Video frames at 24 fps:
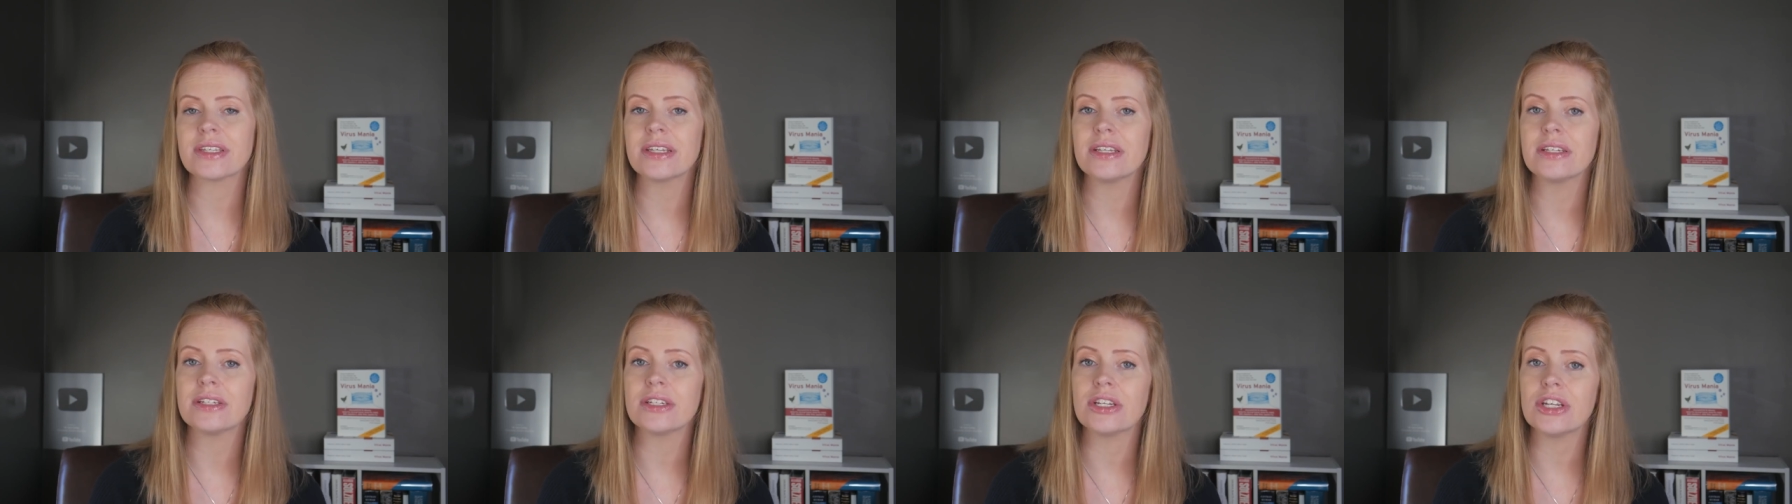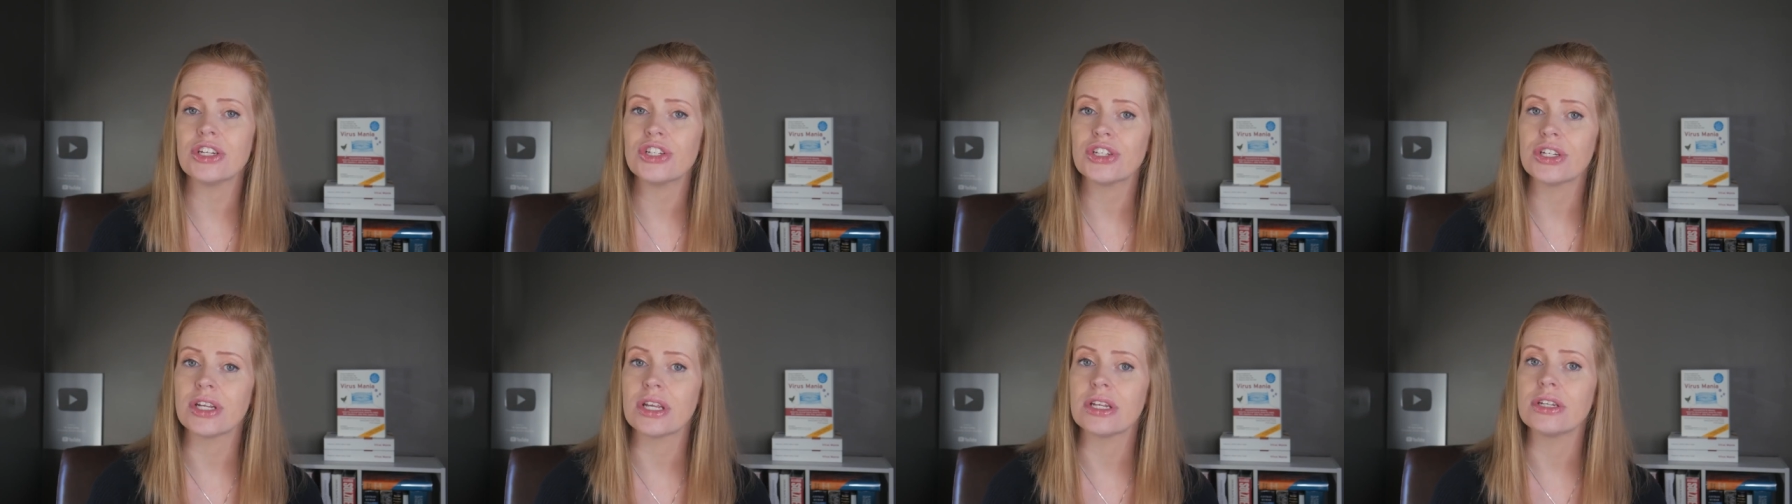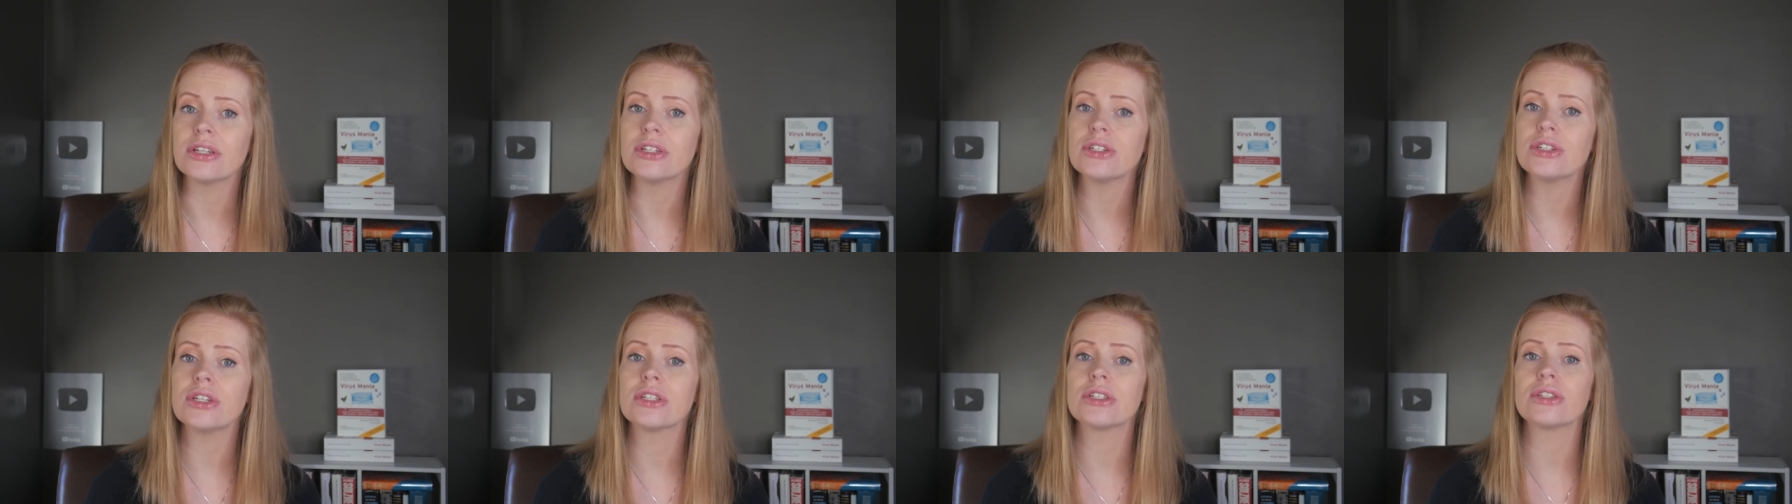
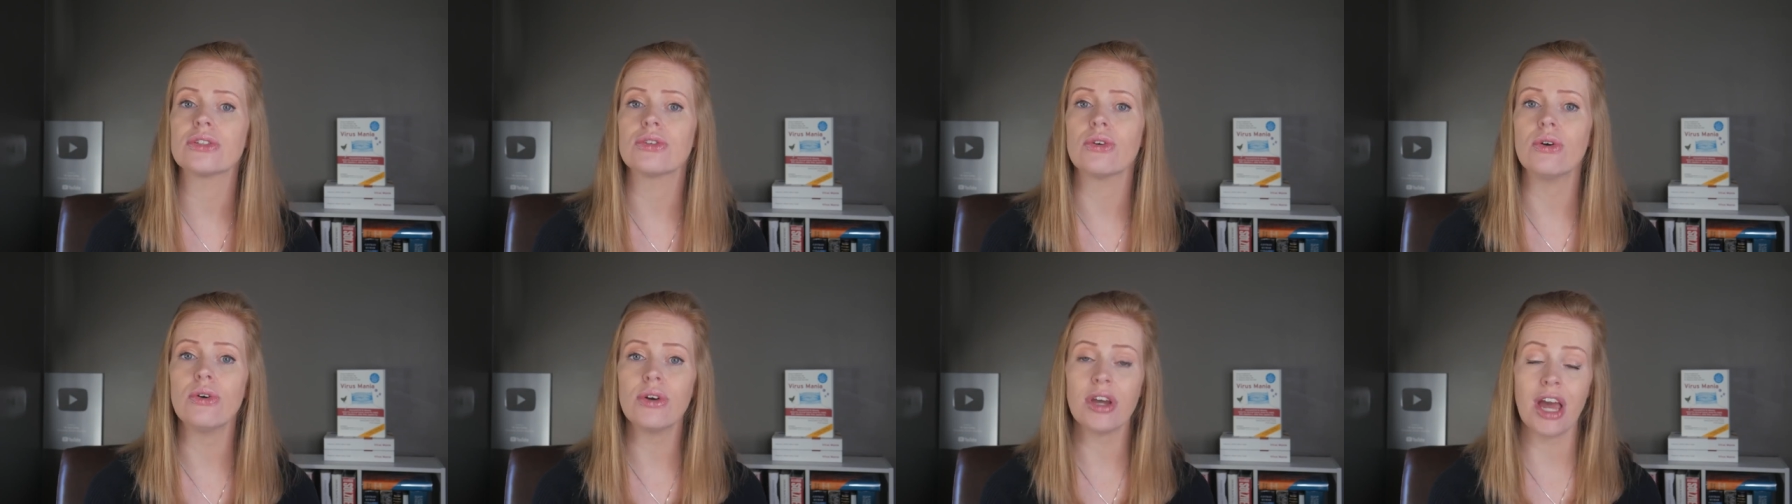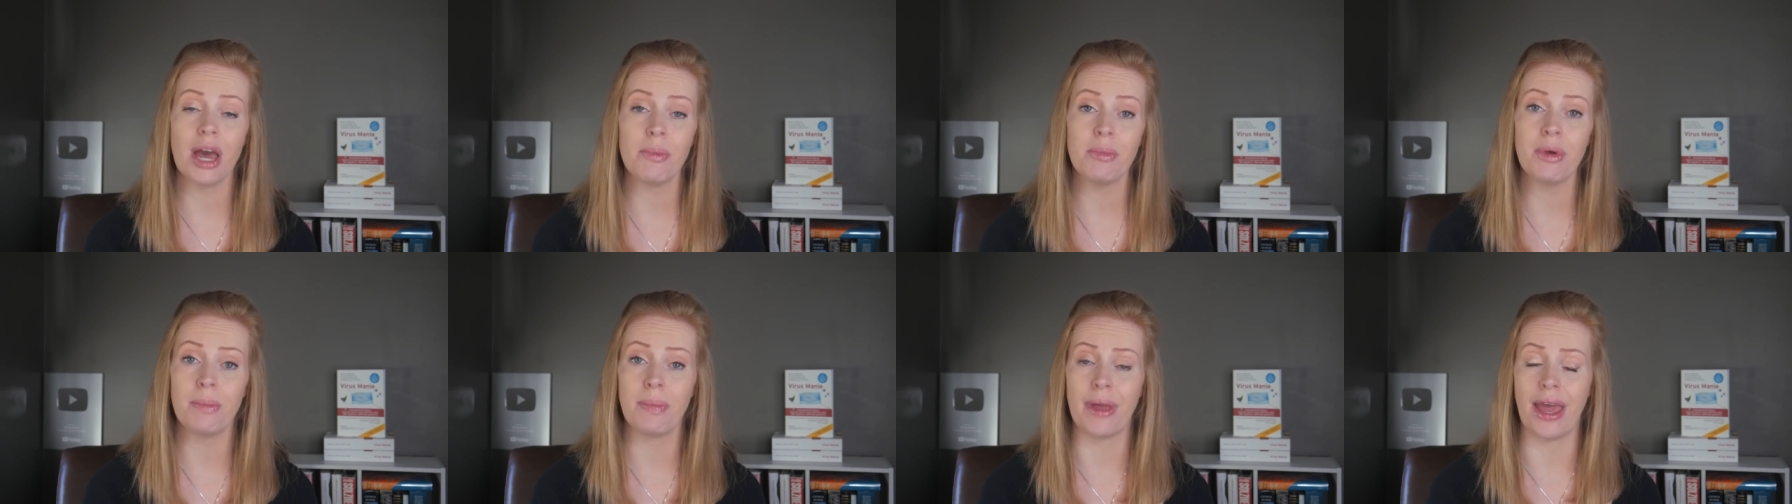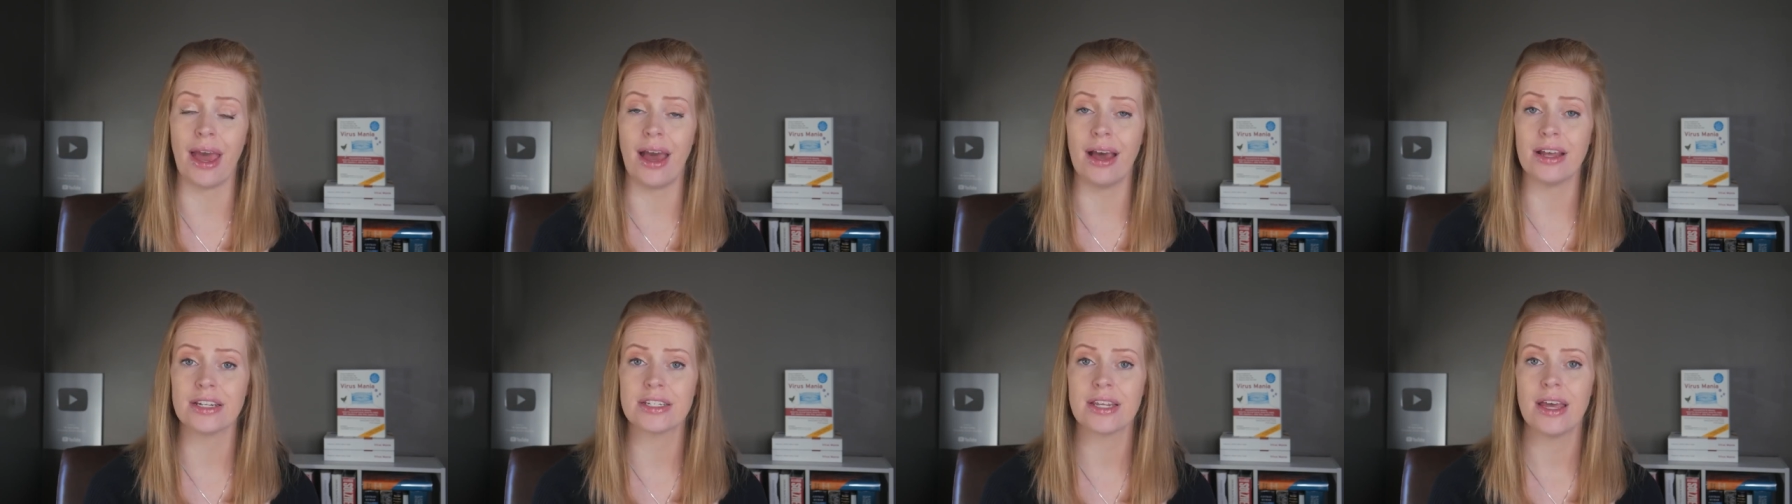condition does not come
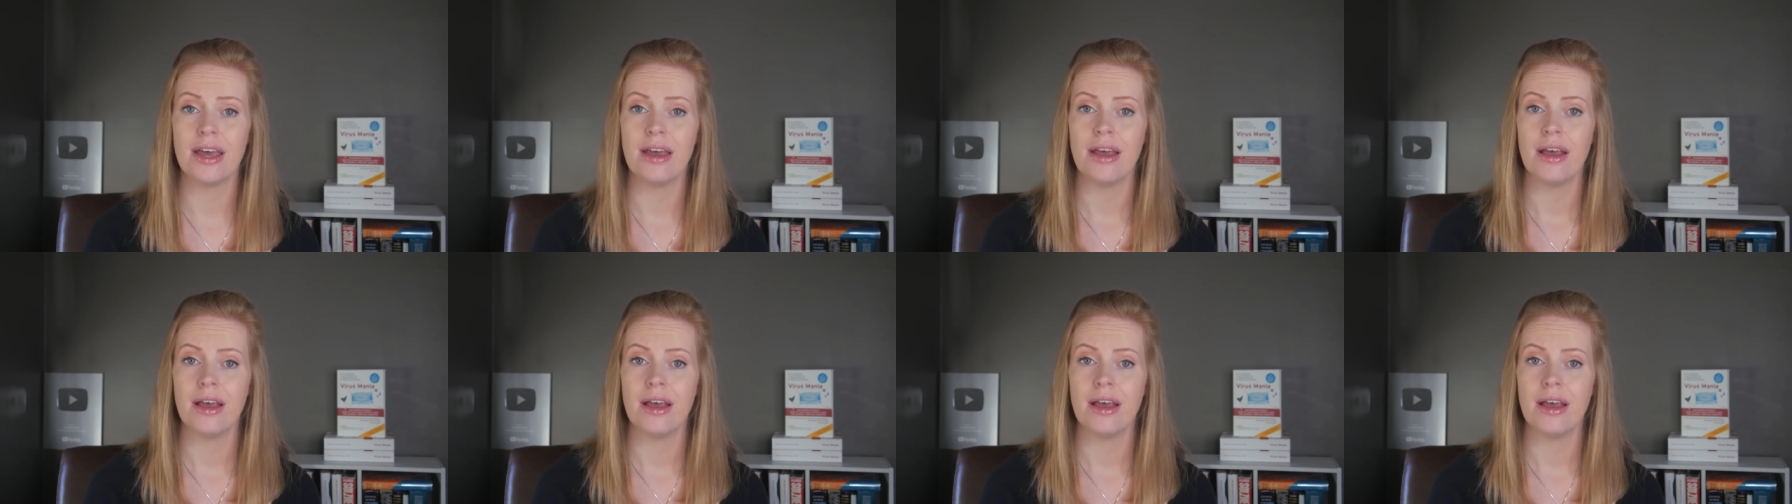about